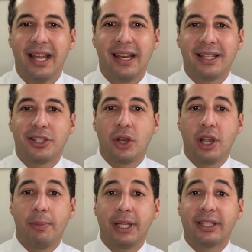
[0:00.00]
Let's talk
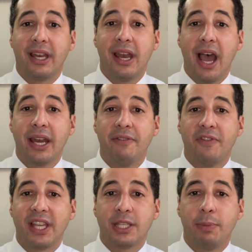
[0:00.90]
about the
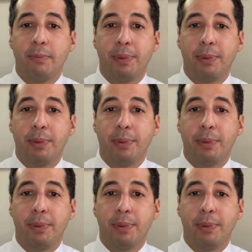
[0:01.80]
non-investment